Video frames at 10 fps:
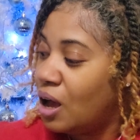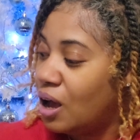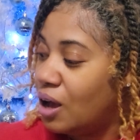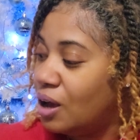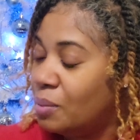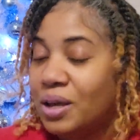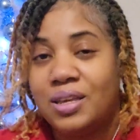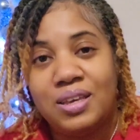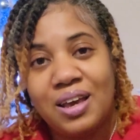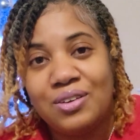Um,
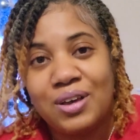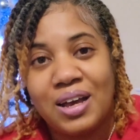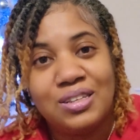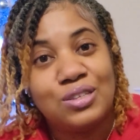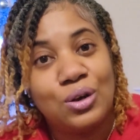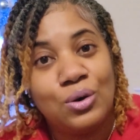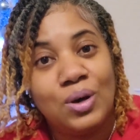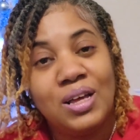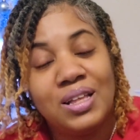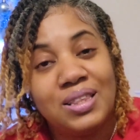yeah, you guys,
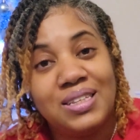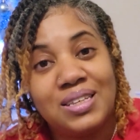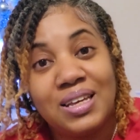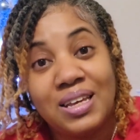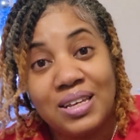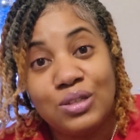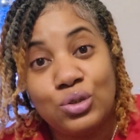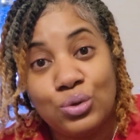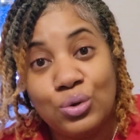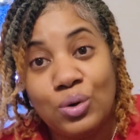so let's get
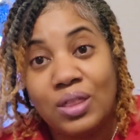into